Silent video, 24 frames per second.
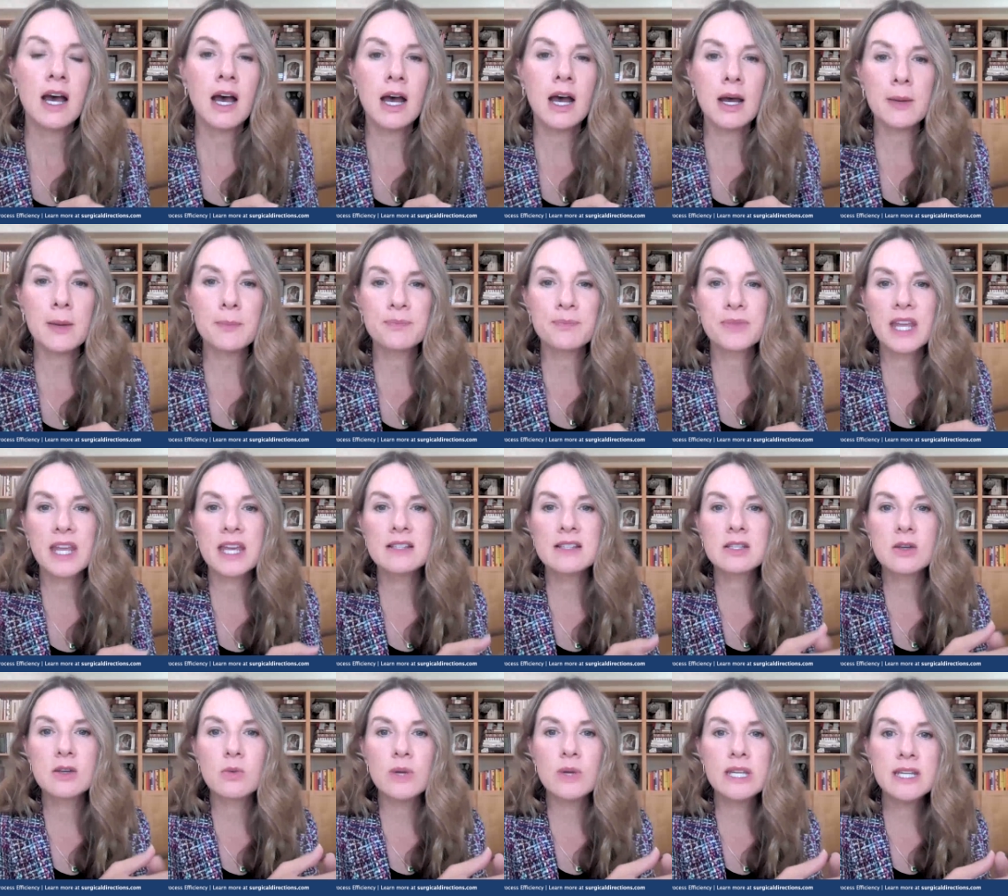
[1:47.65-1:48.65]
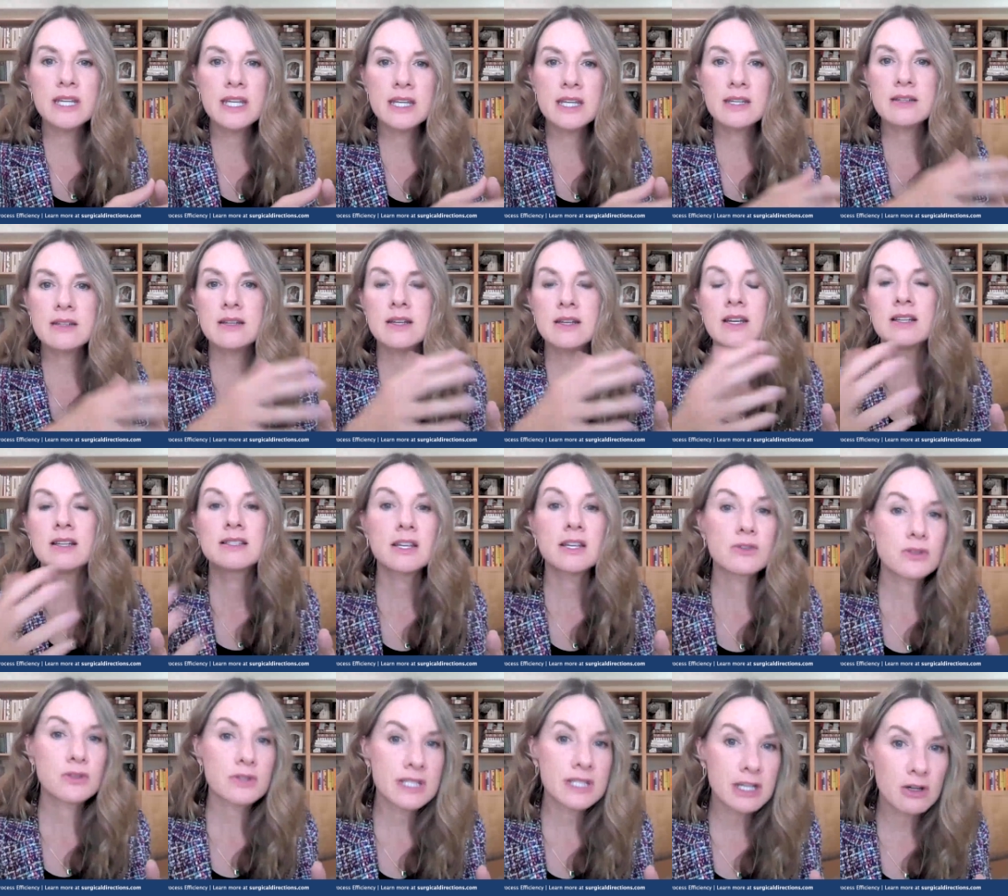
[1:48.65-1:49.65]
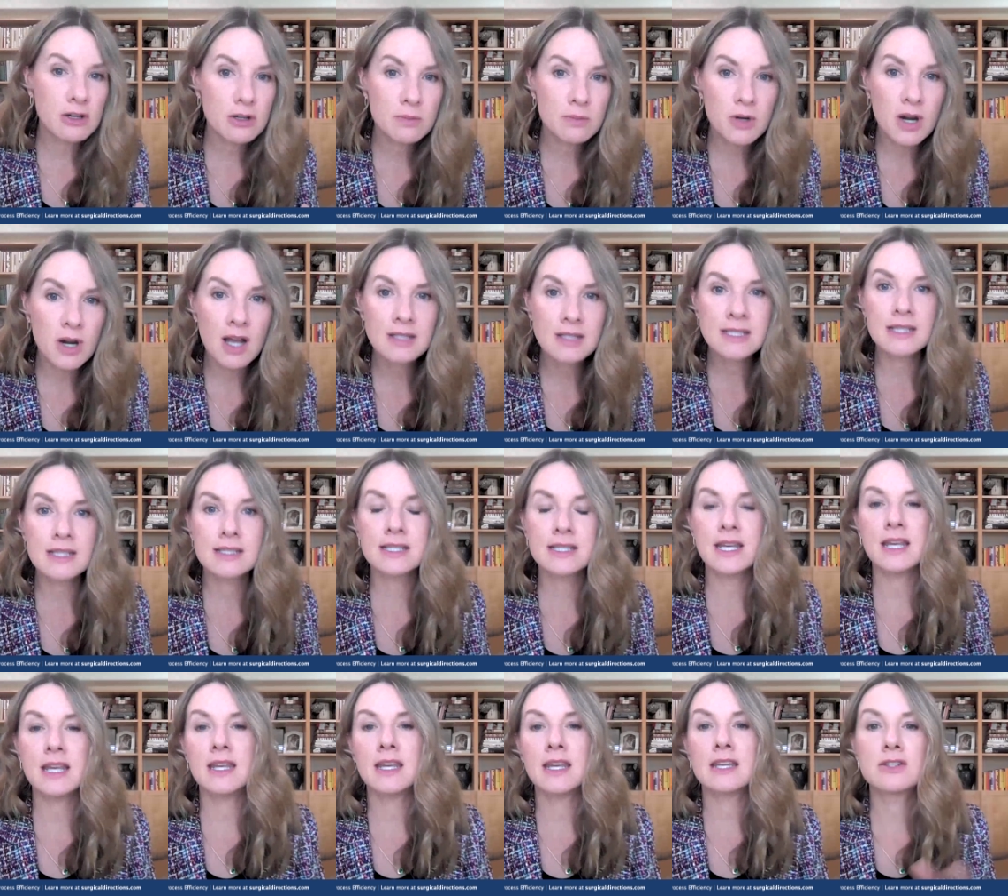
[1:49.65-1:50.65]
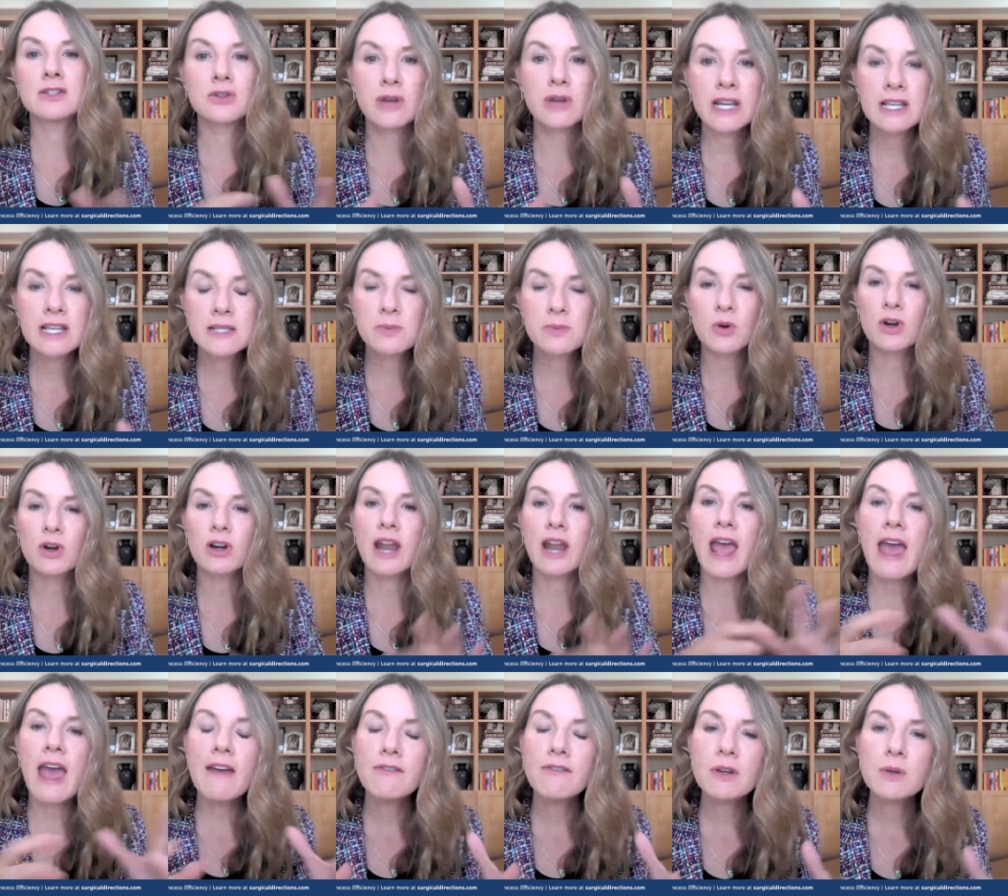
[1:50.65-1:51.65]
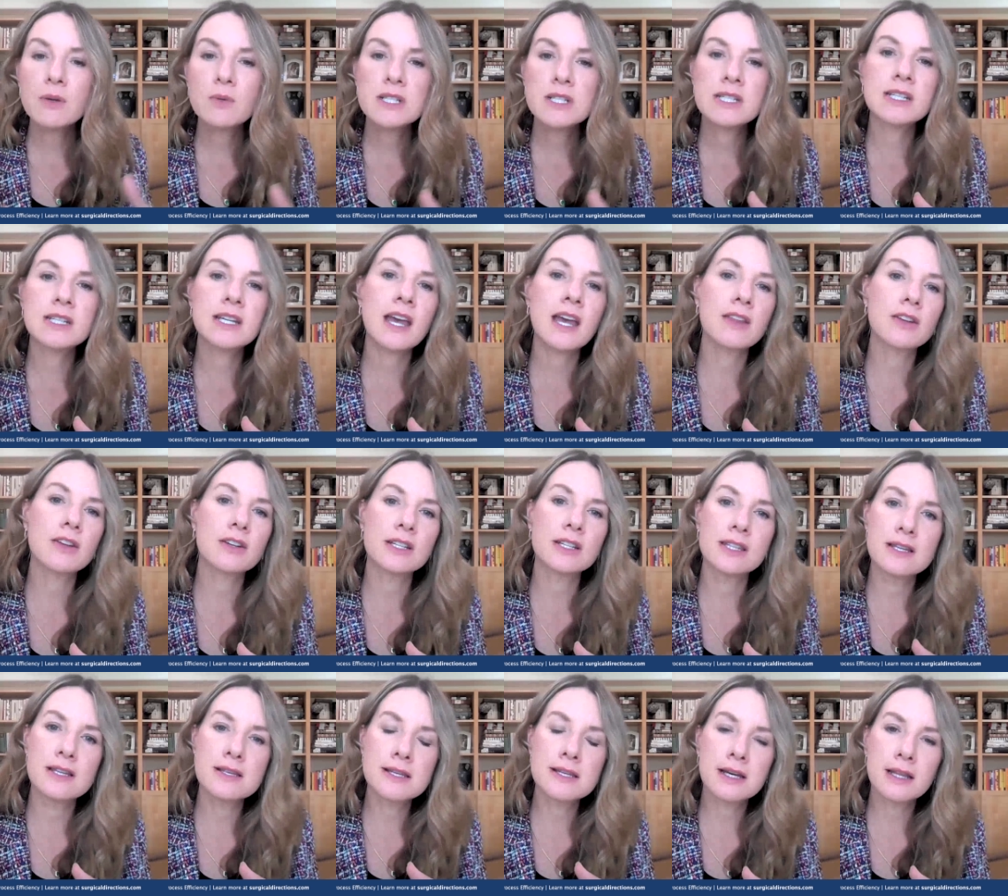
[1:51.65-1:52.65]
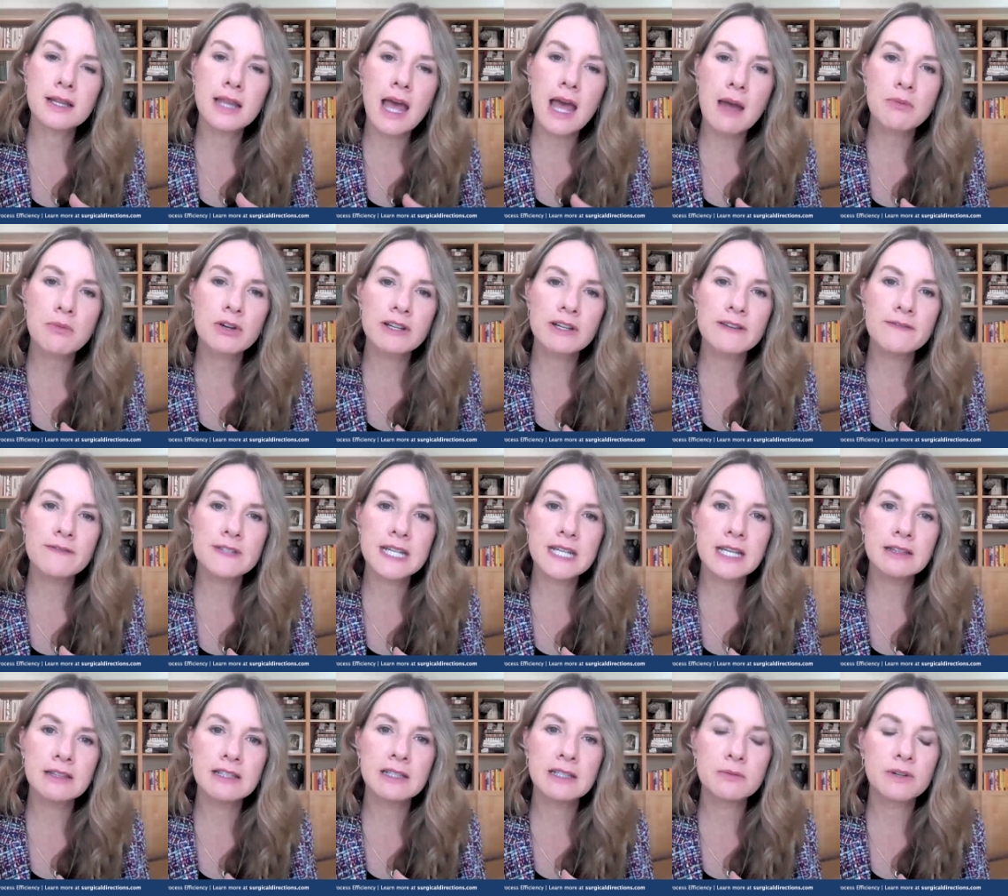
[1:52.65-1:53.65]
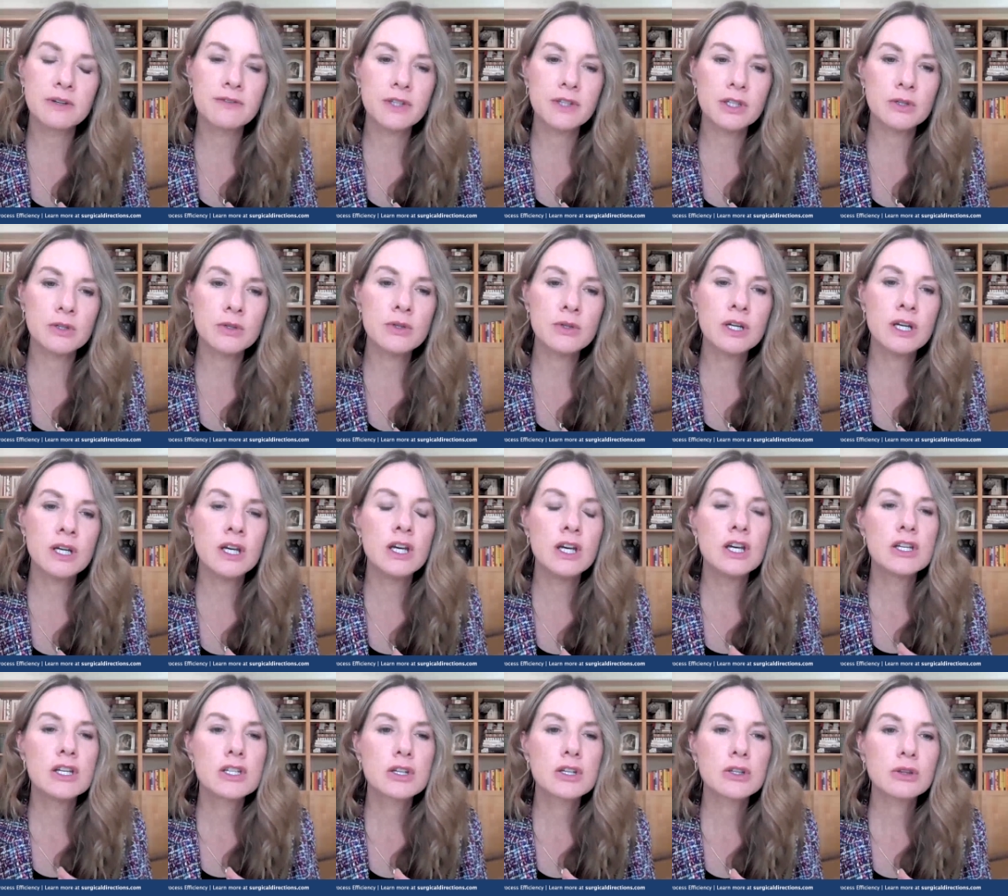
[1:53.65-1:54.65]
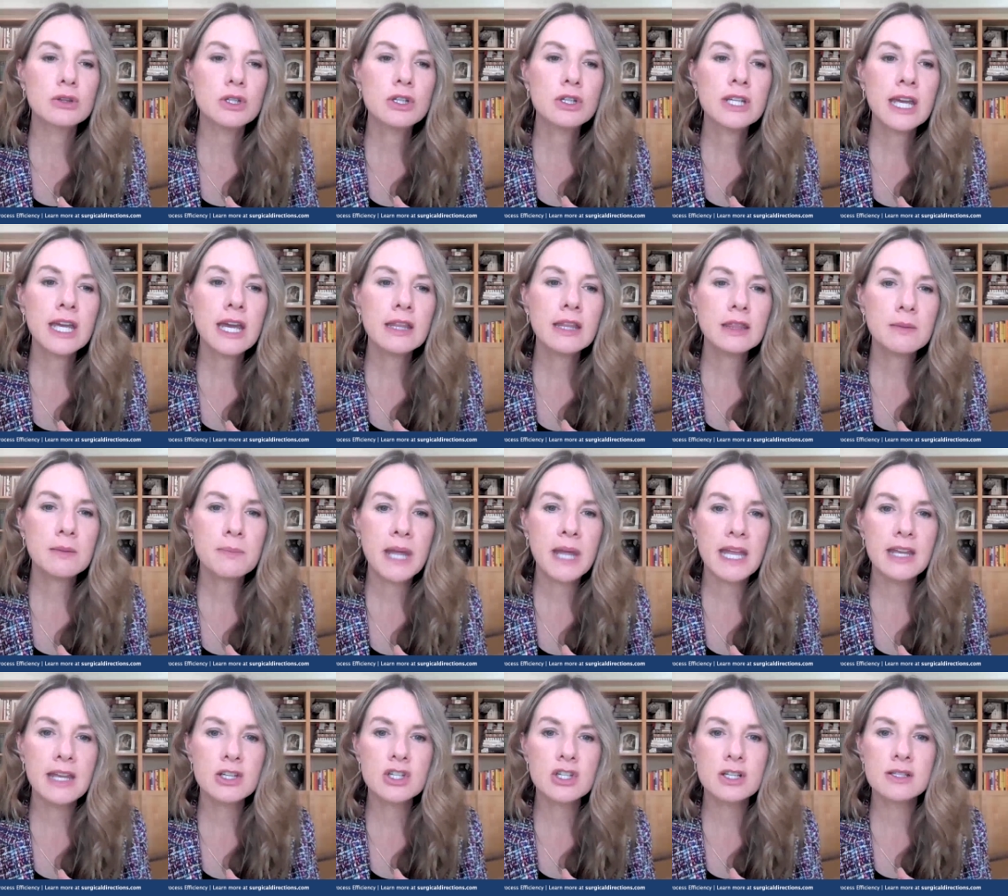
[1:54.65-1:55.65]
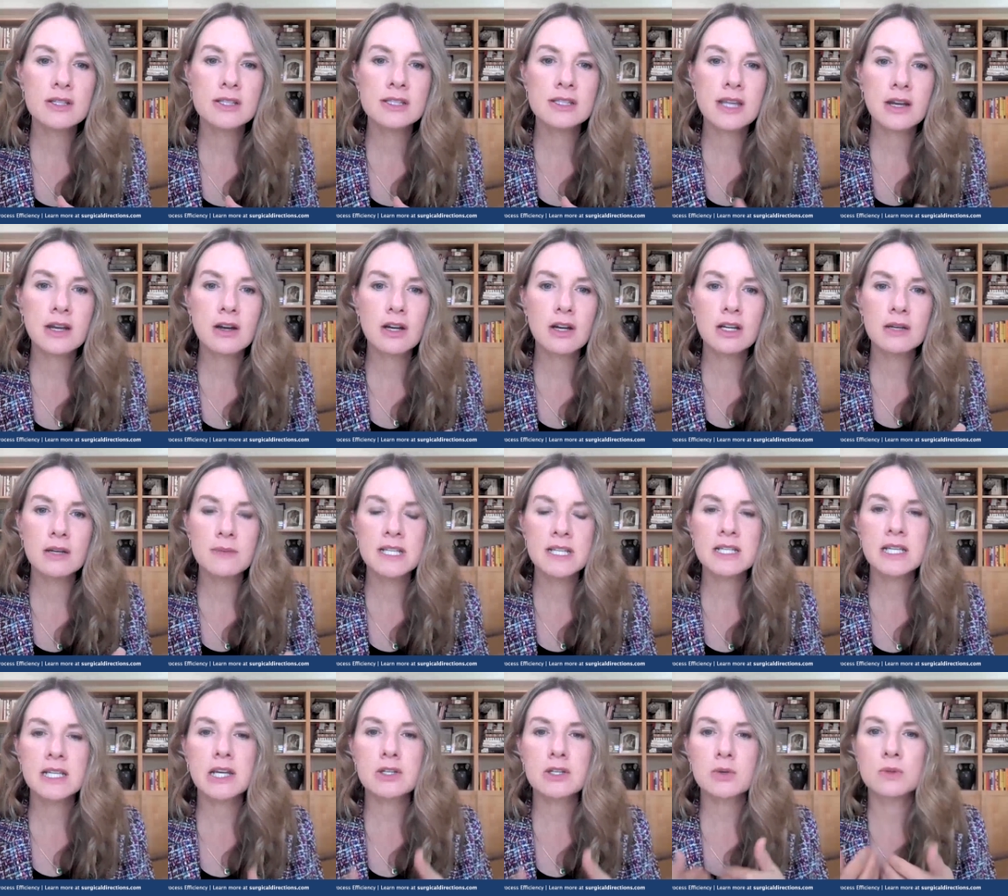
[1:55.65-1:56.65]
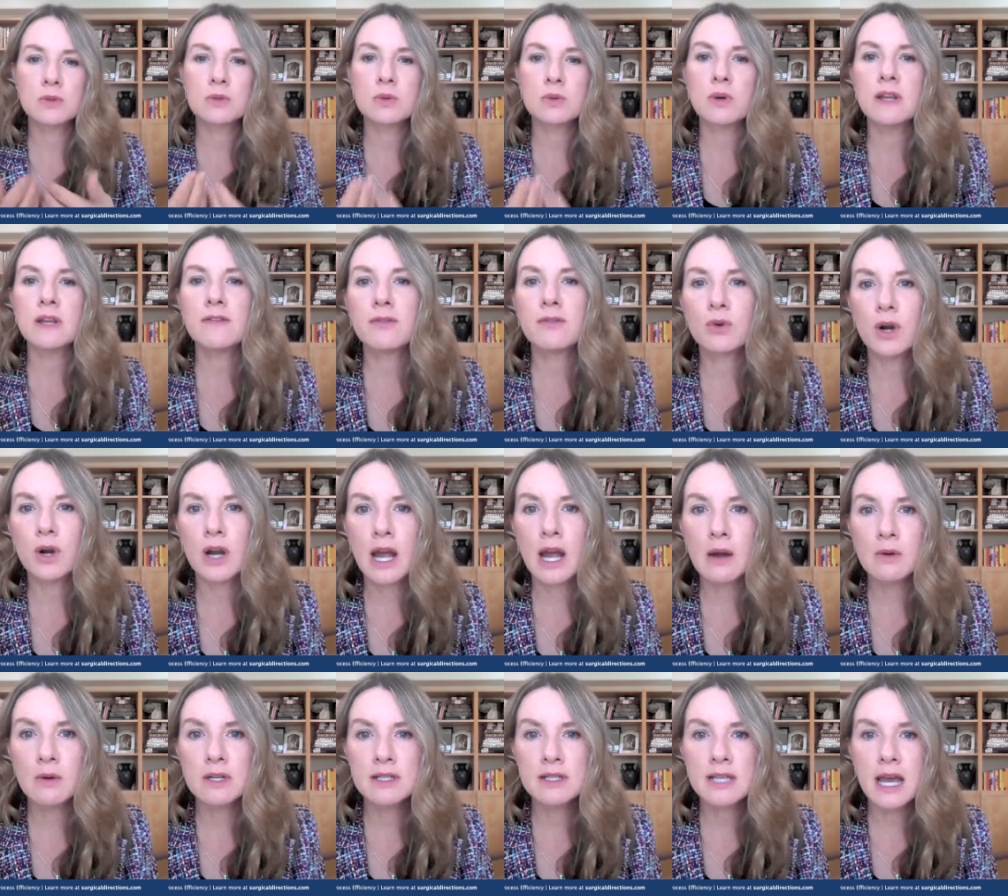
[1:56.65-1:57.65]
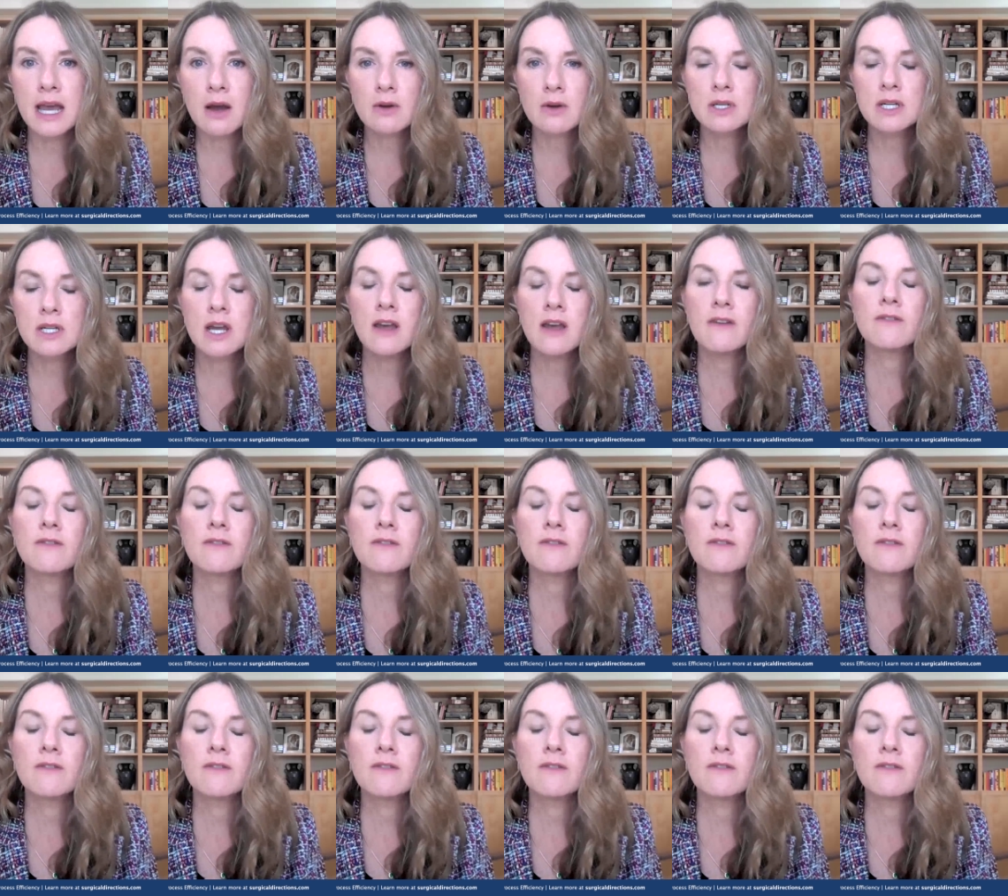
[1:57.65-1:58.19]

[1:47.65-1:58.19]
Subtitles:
And so we need central sterile processing and transport, everyone together in this collaborative daily review to look at the patients that are going to be scheduled 24 hours out,